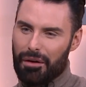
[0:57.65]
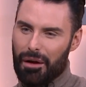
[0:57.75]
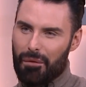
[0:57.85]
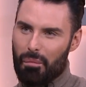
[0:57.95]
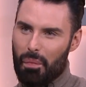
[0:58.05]

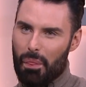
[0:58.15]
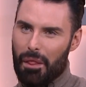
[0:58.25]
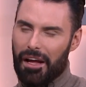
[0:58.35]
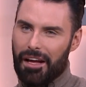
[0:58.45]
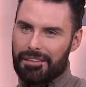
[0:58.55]

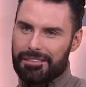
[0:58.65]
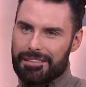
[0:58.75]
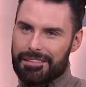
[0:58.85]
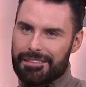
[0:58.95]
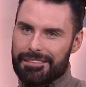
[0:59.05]

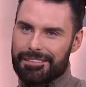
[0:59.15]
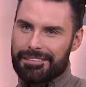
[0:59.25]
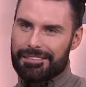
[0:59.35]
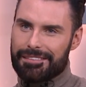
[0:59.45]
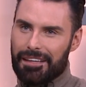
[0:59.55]
And
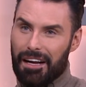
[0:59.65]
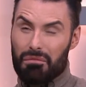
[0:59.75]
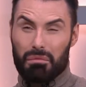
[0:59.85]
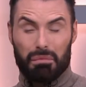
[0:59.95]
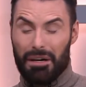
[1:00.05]

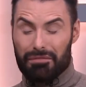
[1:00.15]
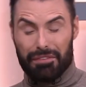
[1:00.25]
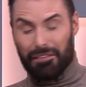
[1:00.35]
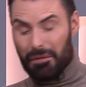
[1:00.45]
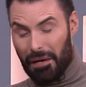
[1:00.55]
I went
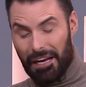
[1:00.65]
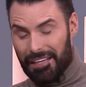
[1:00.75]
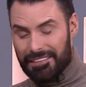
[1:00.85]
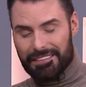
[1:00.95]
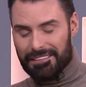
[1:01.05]
very
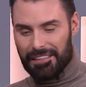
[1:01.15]
bad.